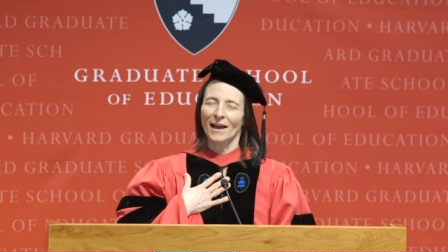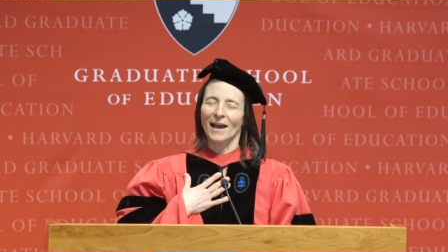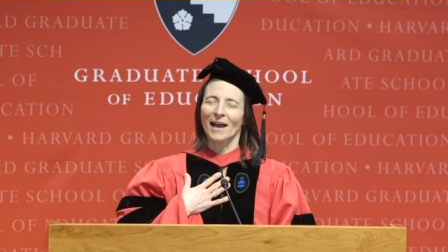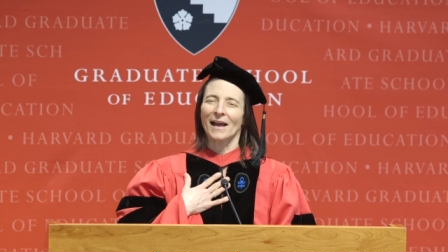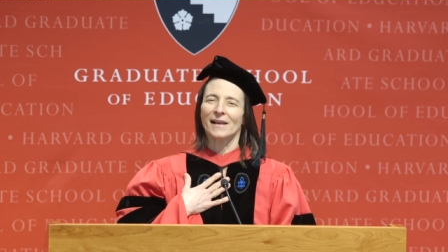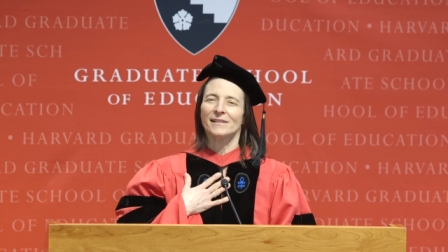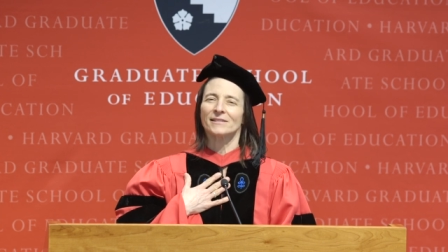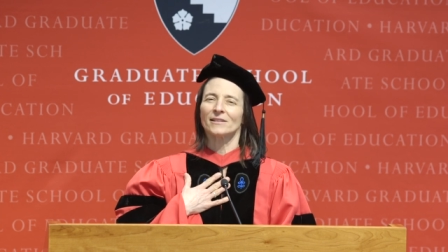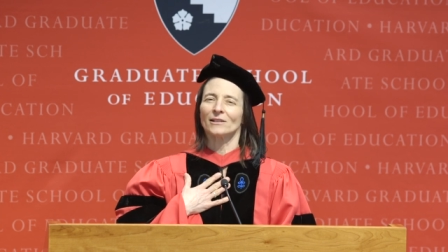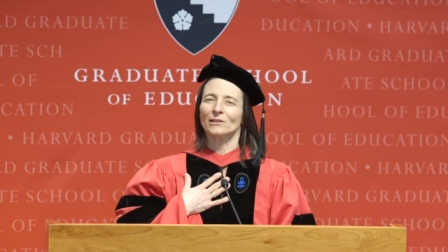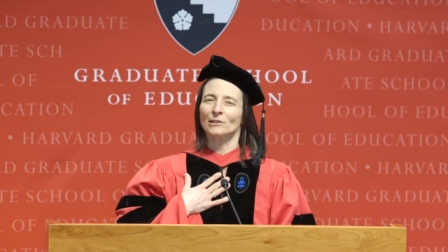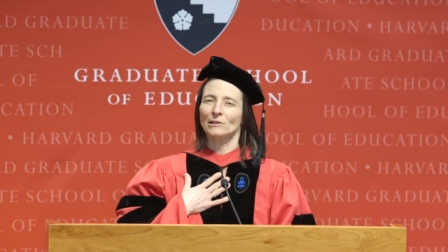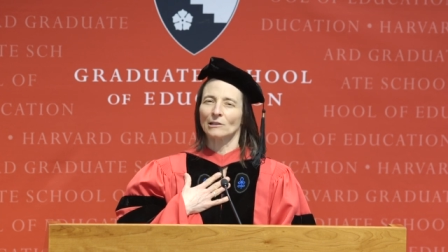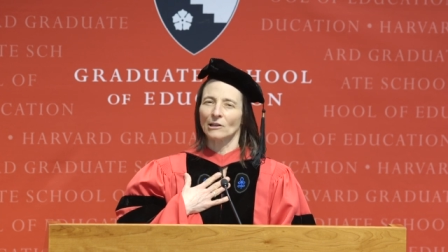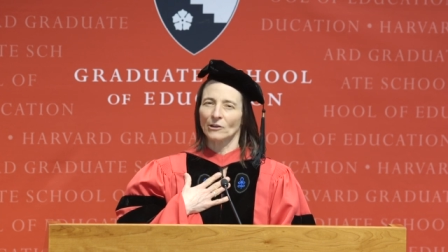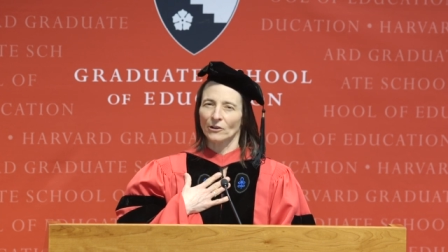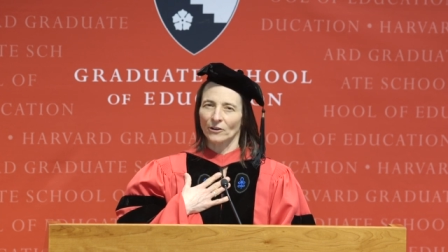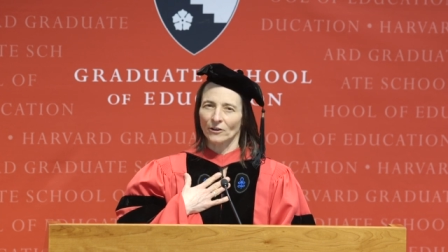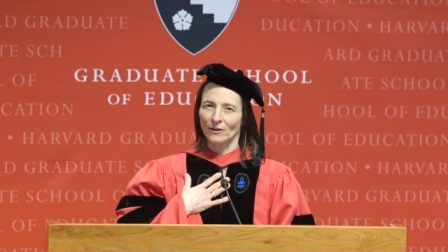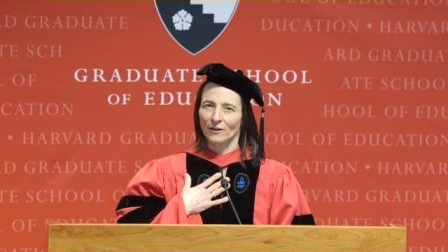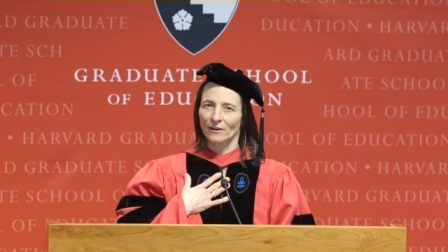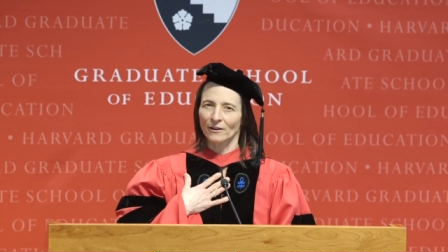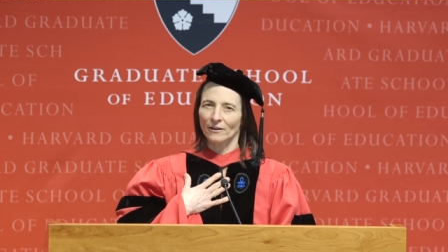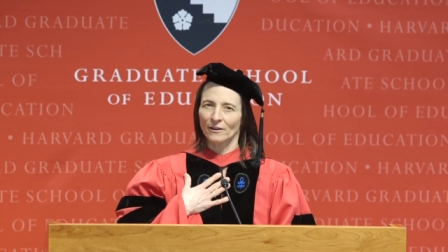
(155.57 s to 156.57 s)
as a
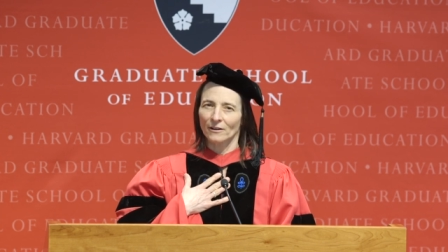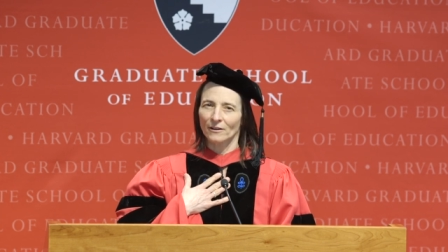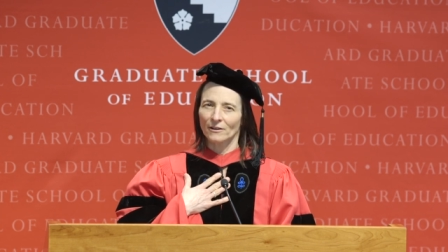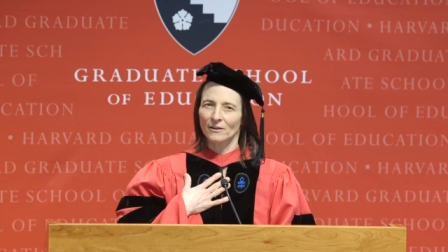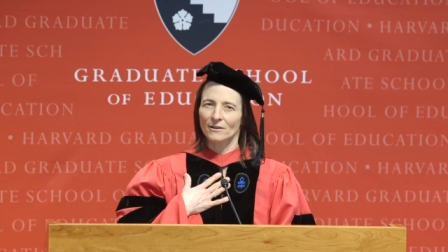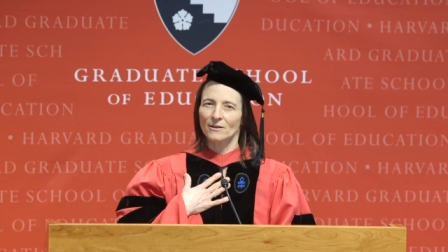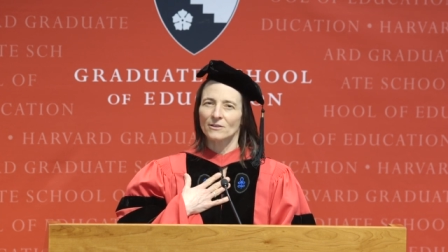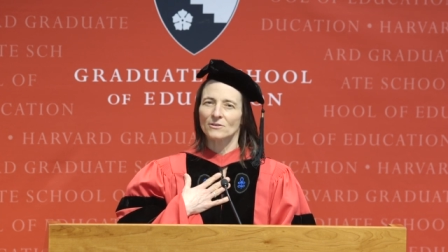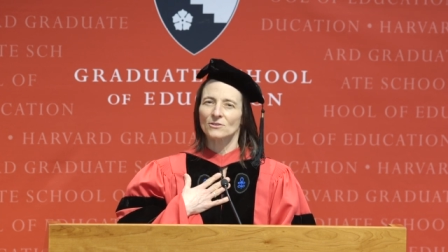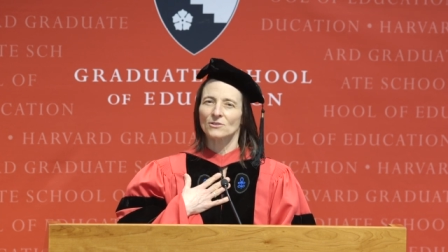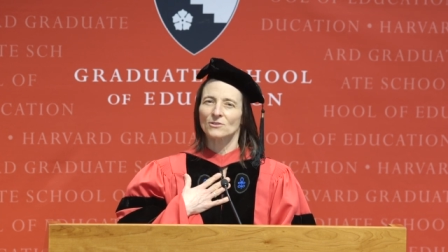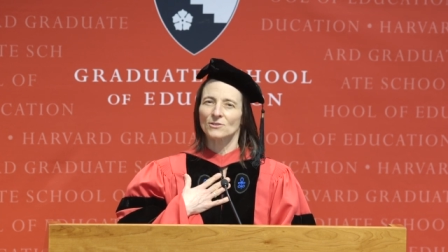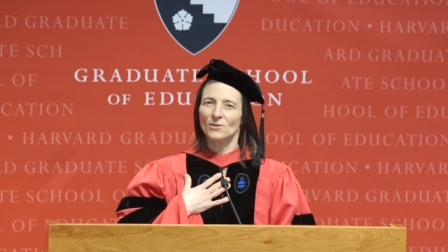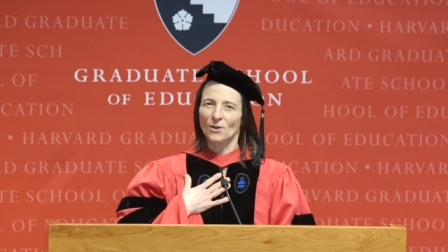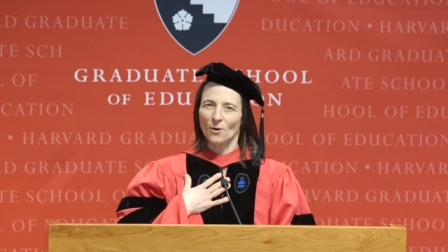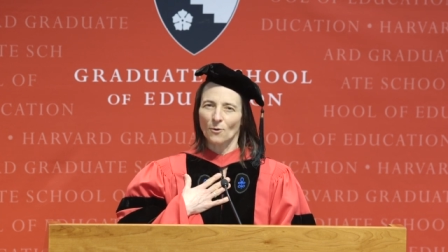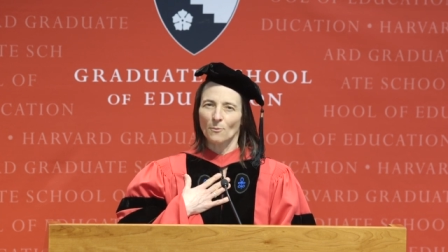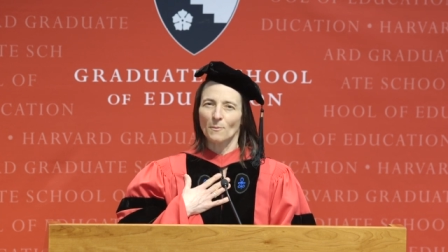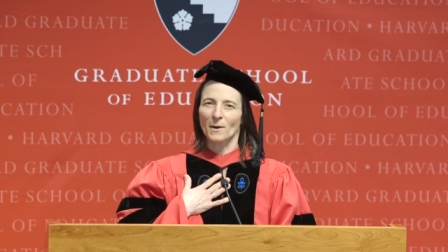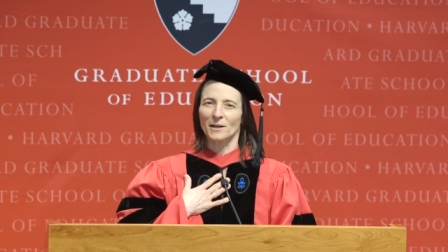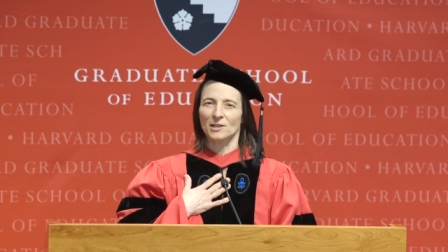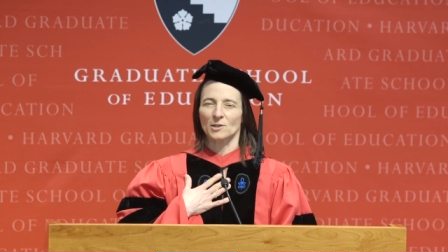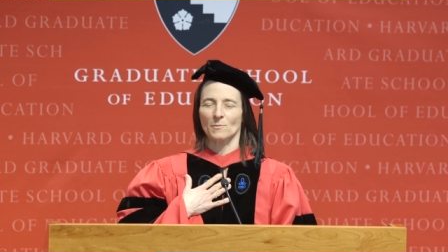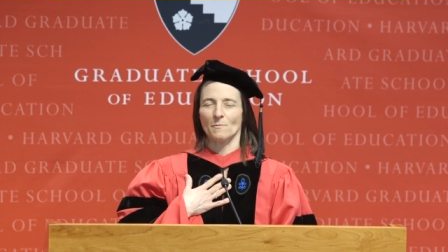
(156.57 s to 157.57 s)
learner so
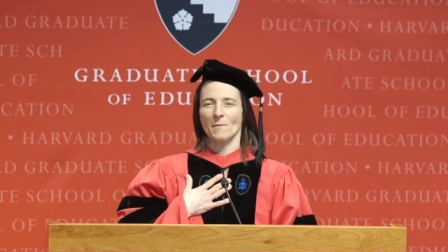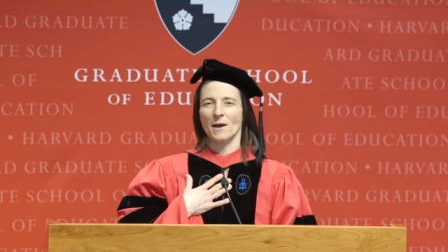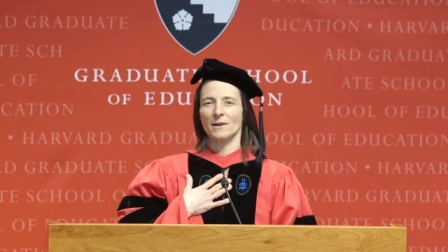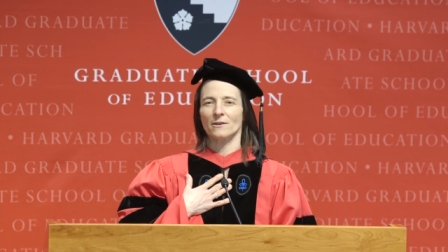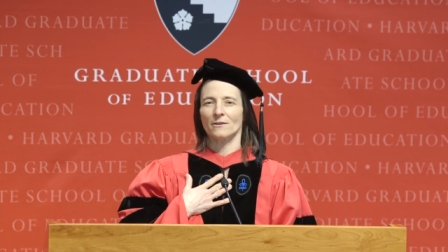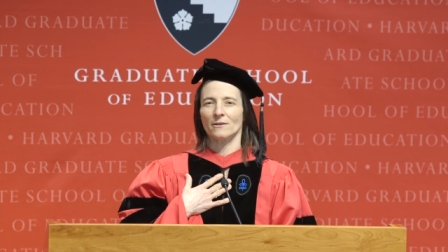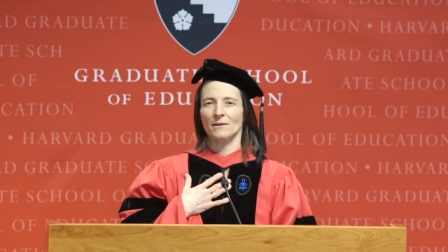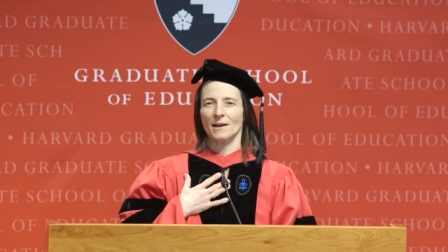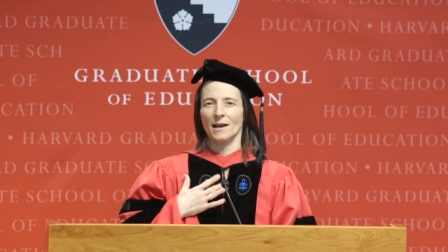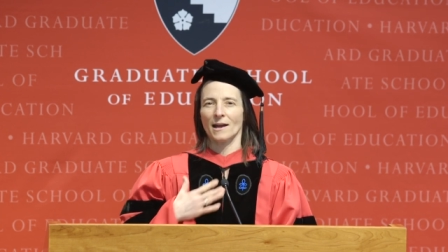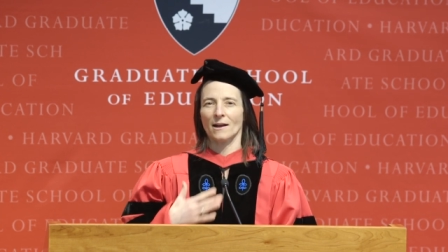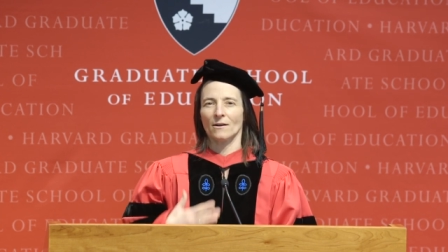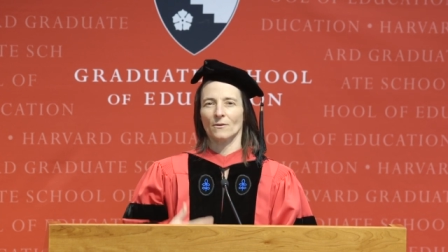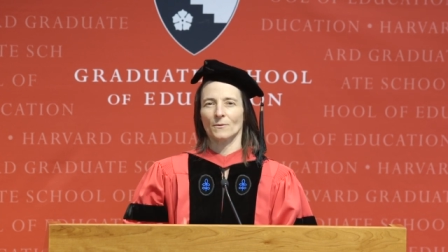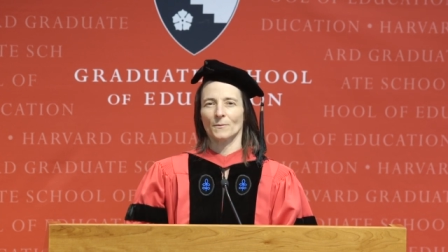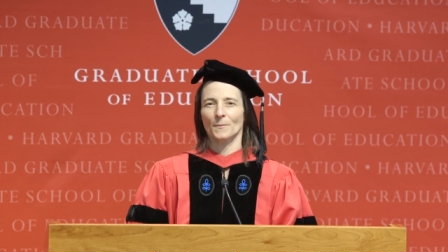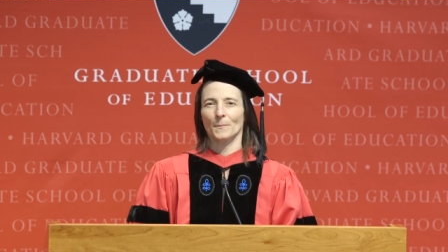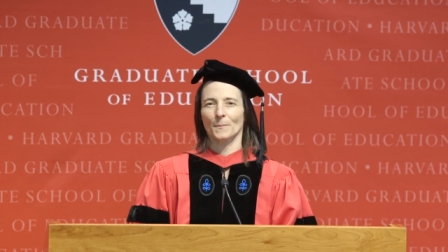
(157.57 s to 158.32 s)
much better now."